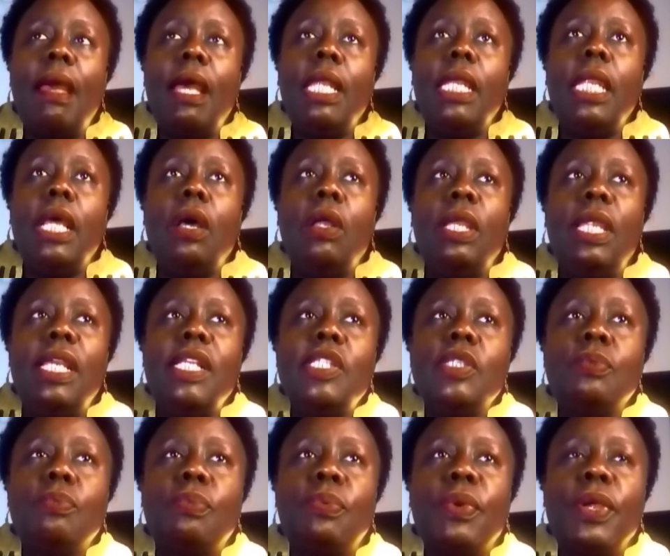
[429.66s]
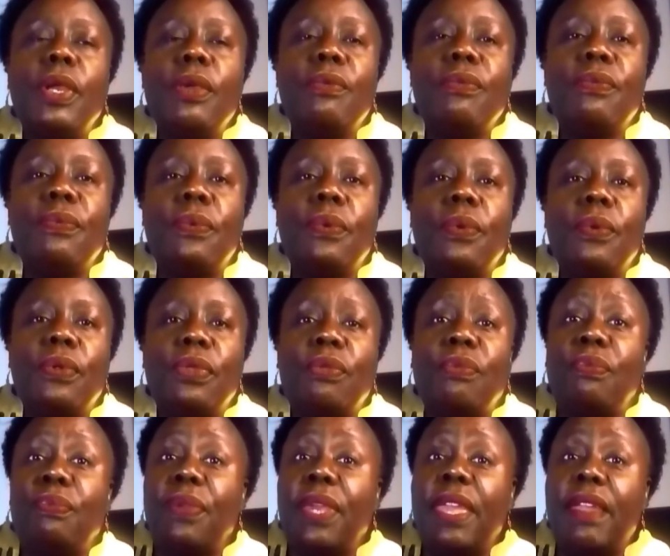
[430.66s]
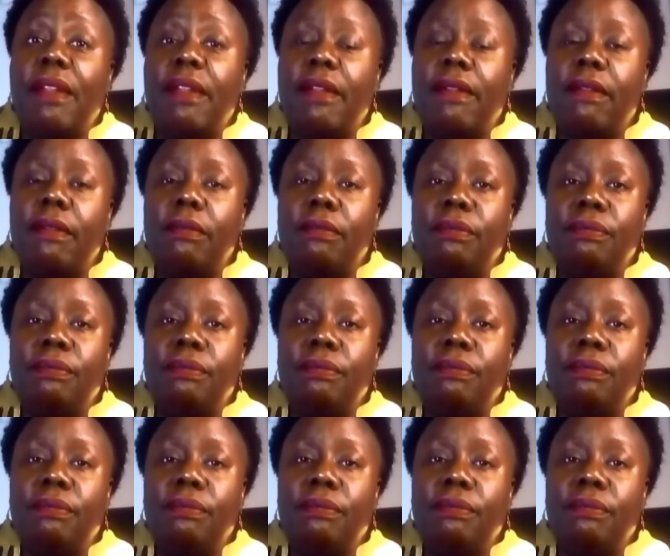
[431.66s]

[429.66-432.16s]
Now let's bring forth fear.